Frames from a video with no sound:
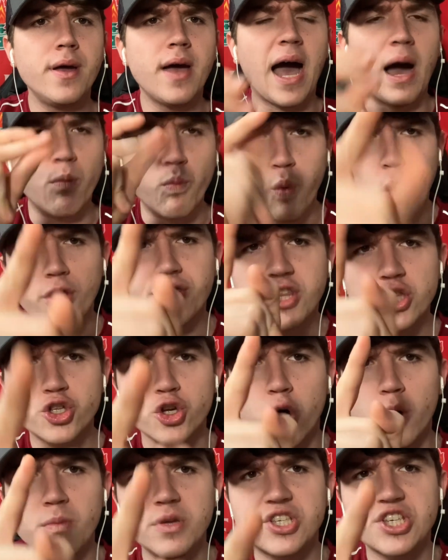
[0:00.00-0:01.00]
And what the
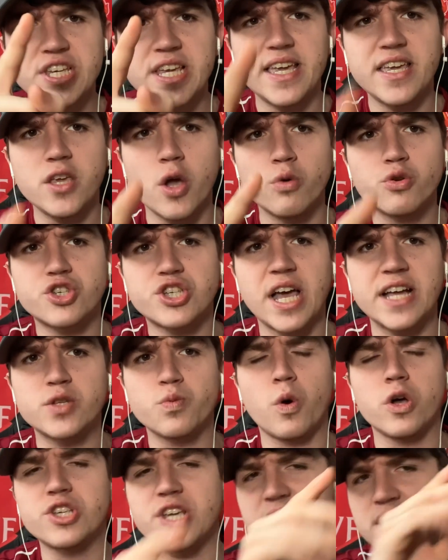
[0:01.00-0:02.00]
Dortmund CEO said
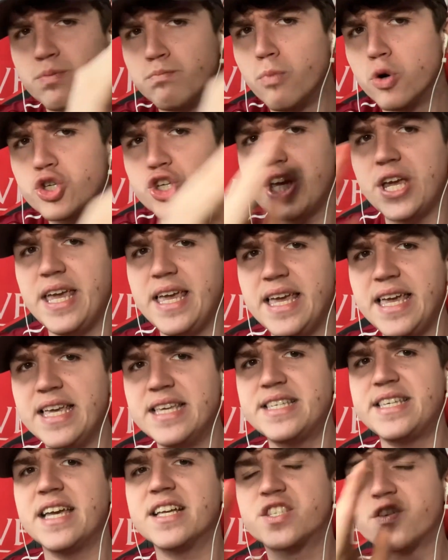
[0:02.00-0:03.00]
was, it's much
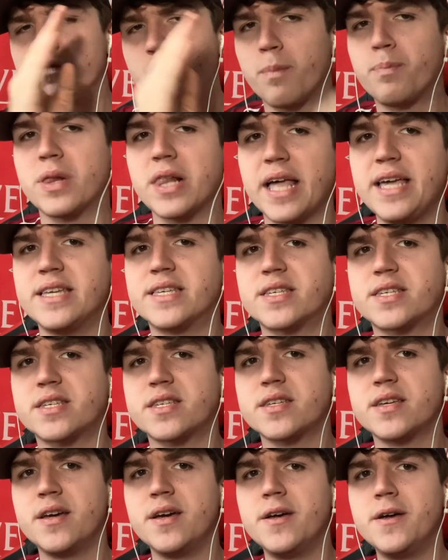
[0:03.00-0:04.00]
easier to replace